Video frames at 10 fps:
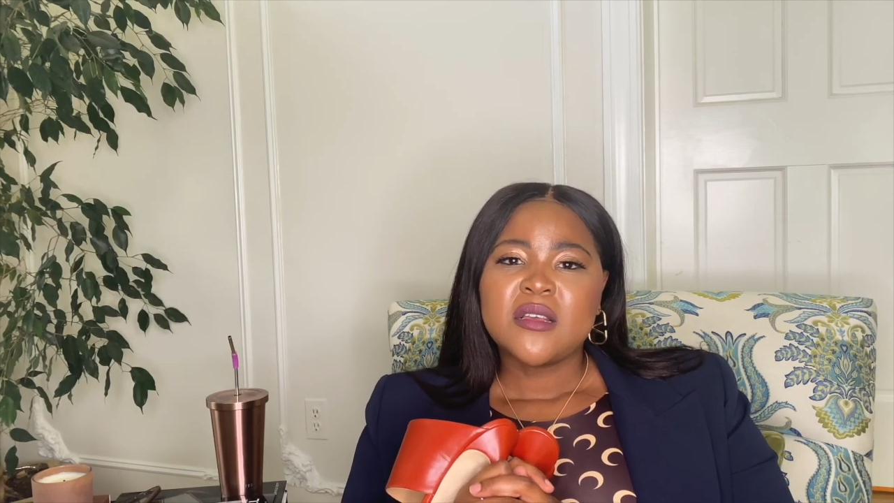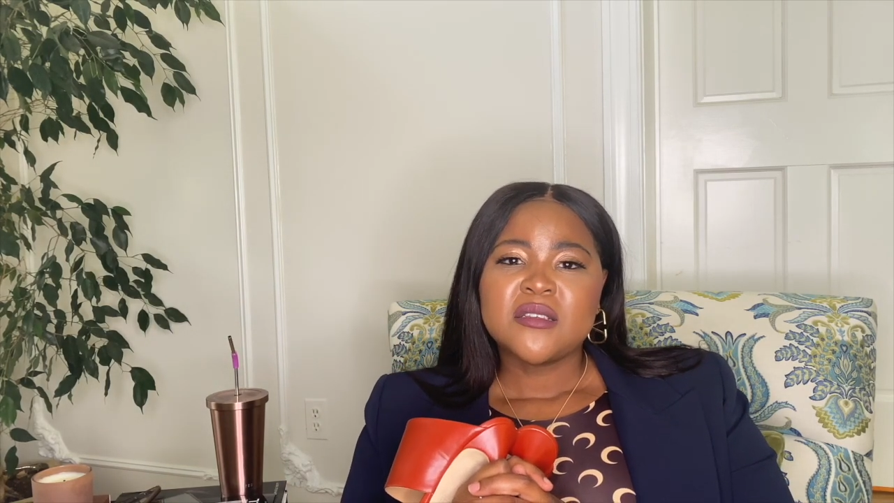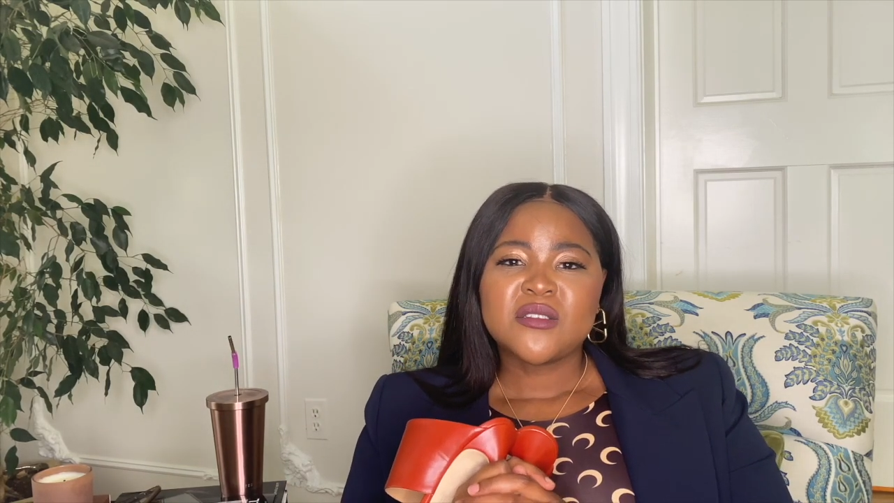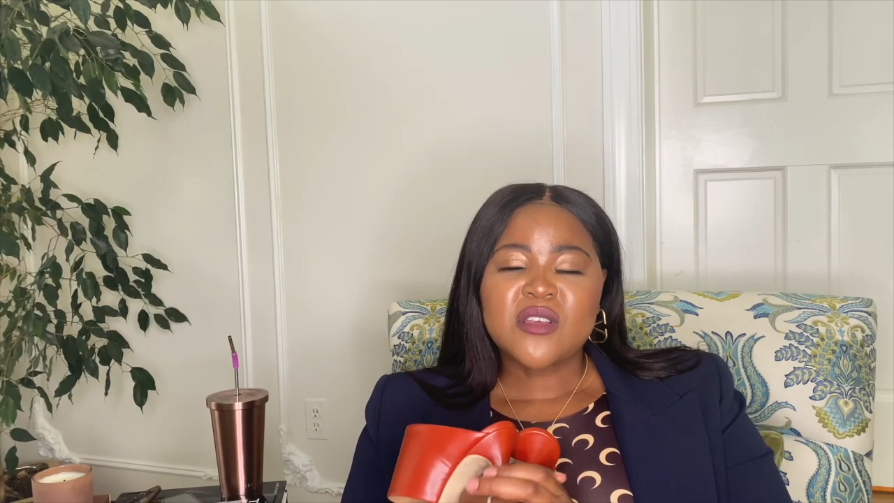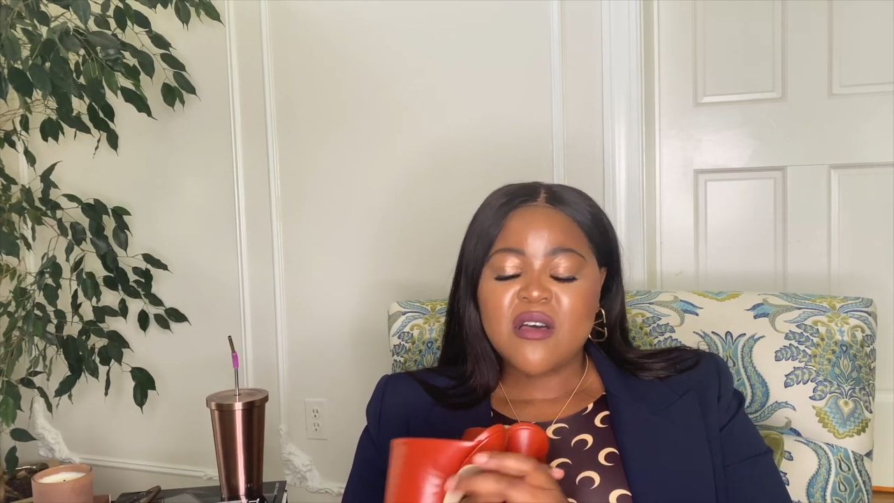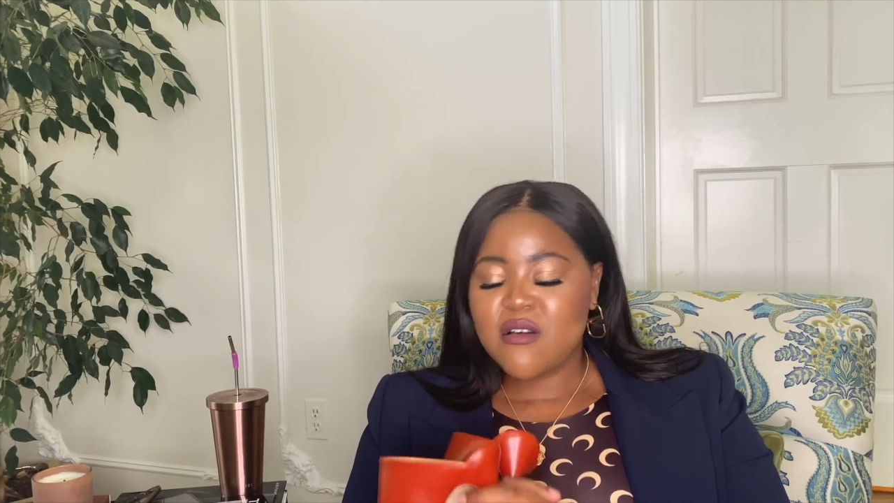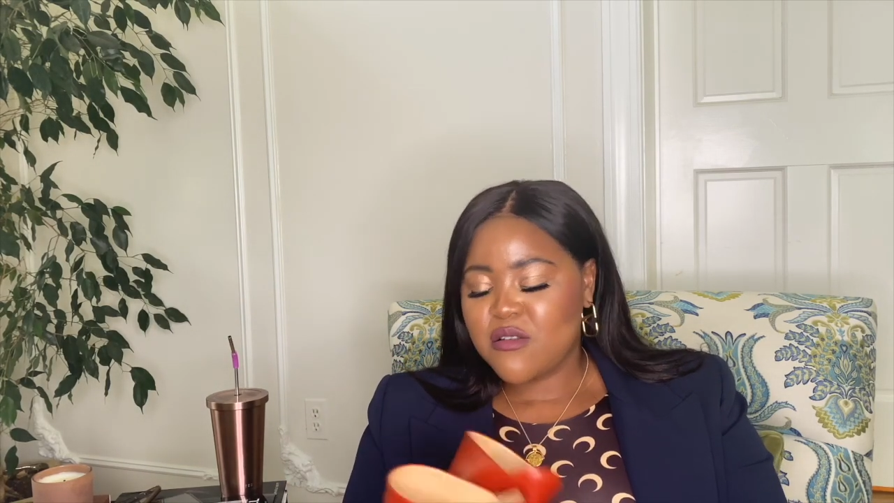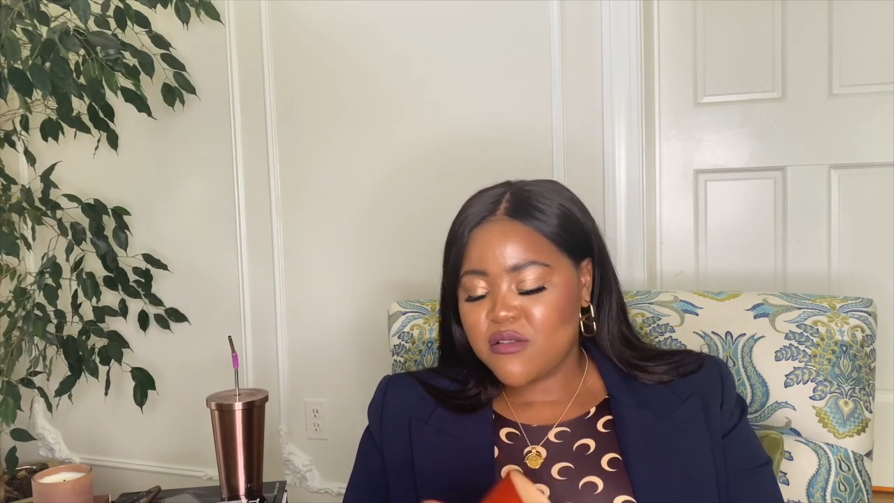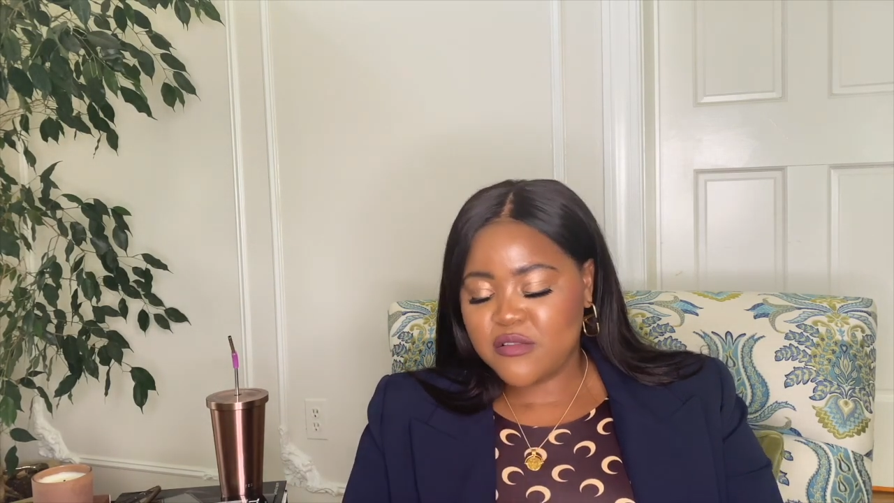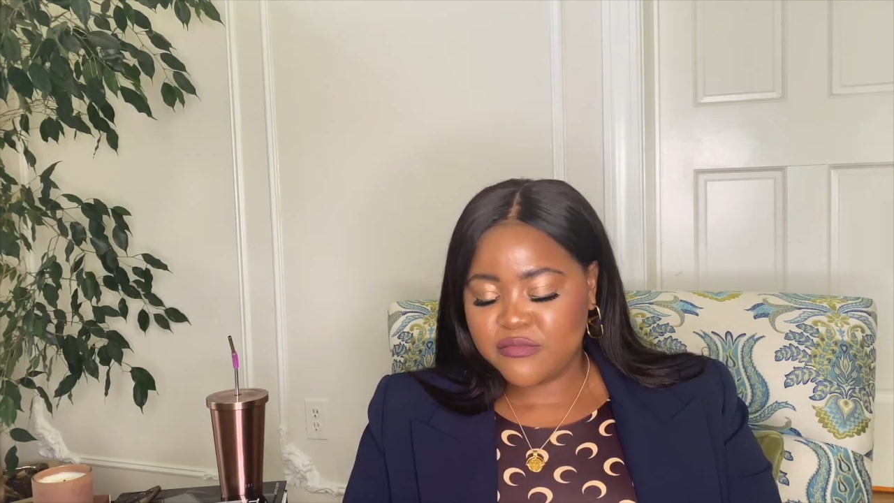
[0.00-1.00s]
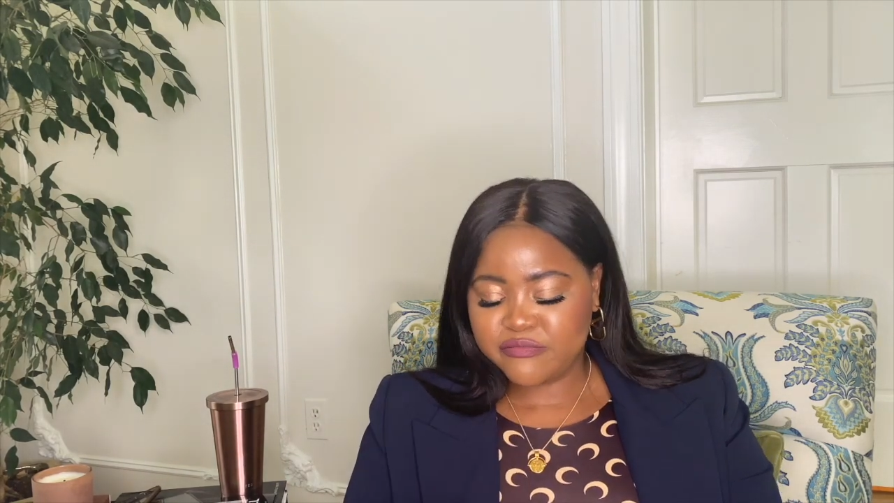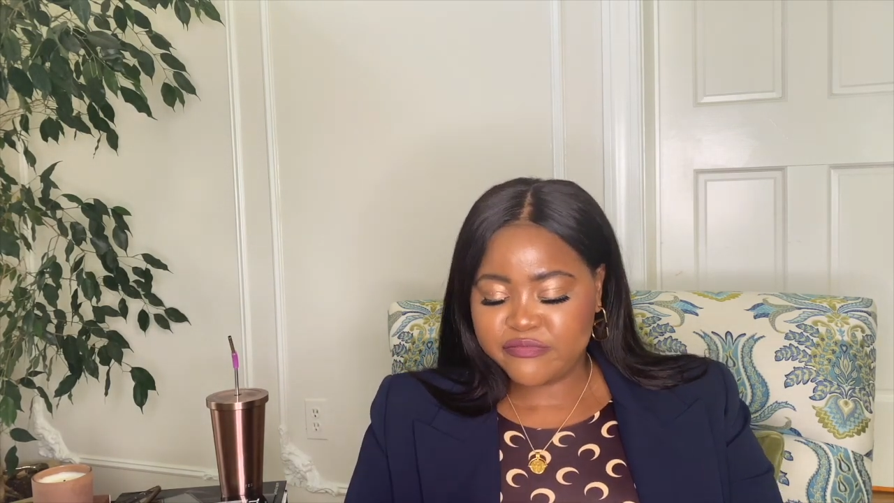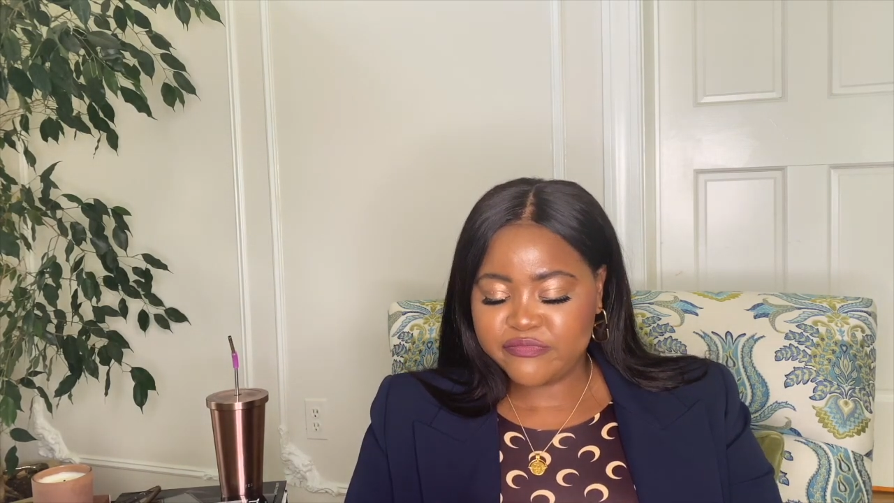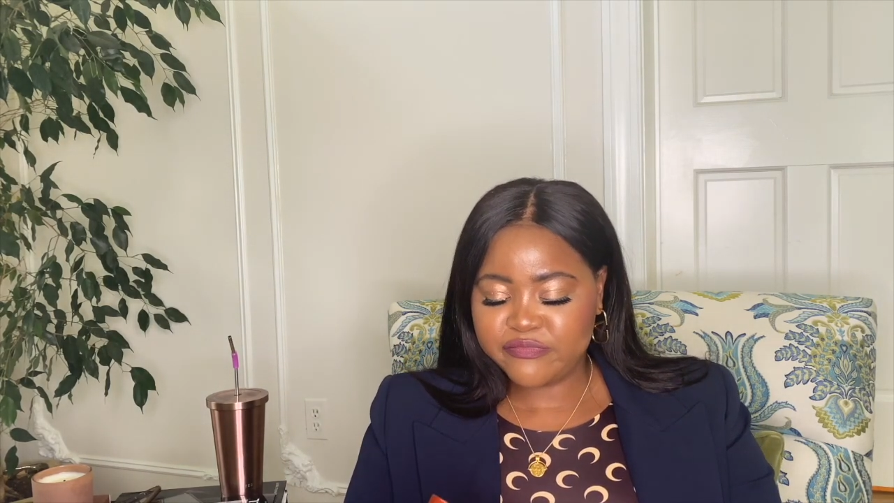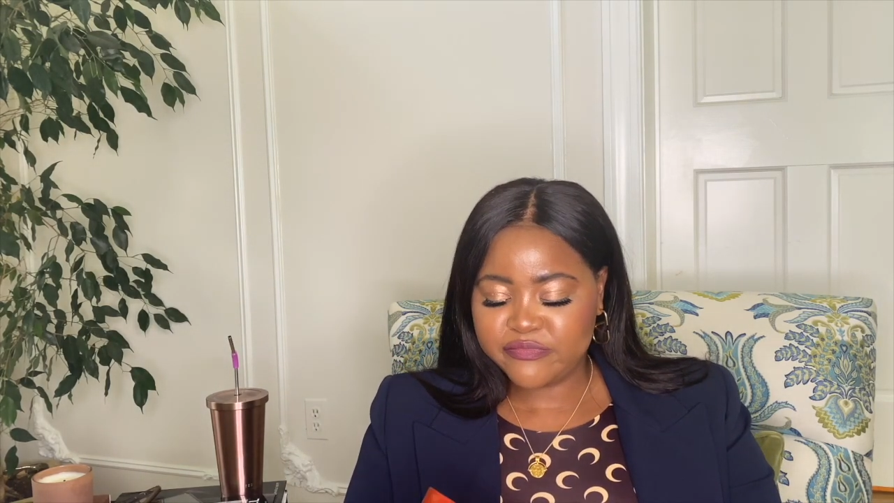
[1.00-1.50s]
So what
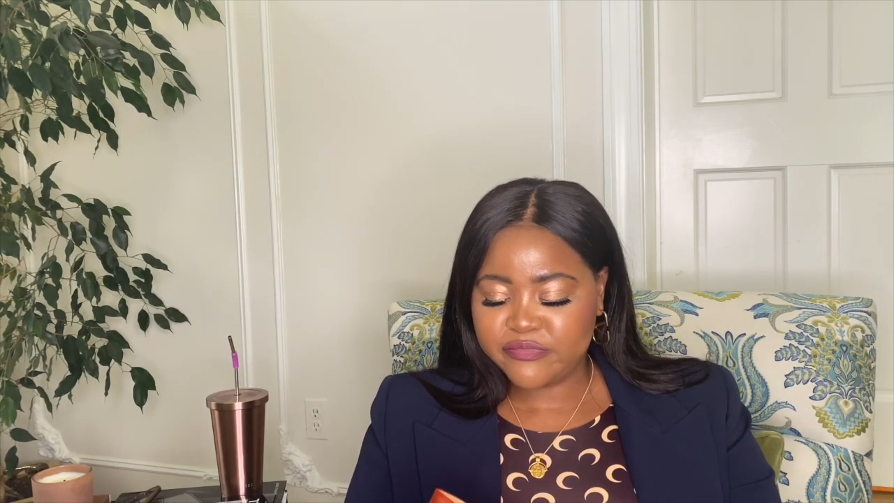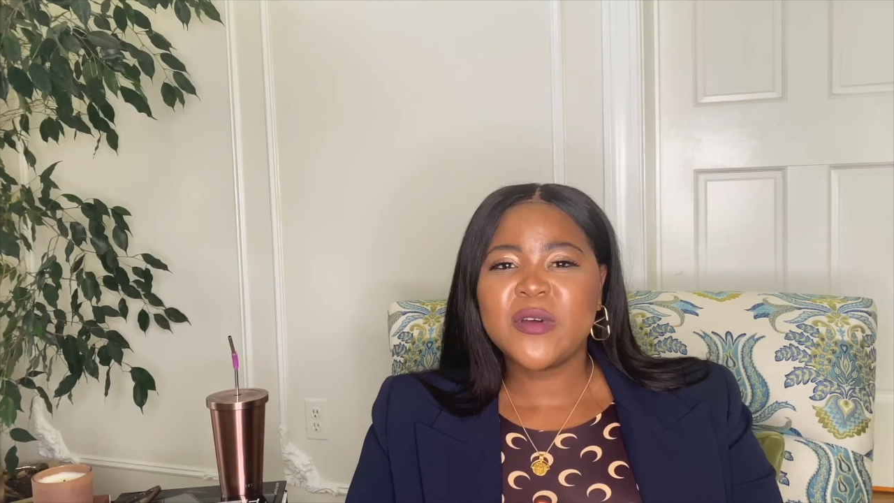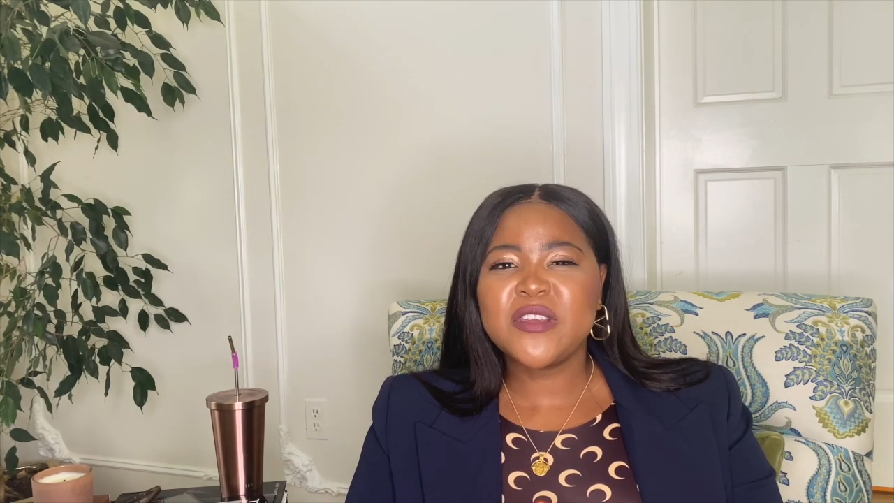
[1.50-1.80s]
do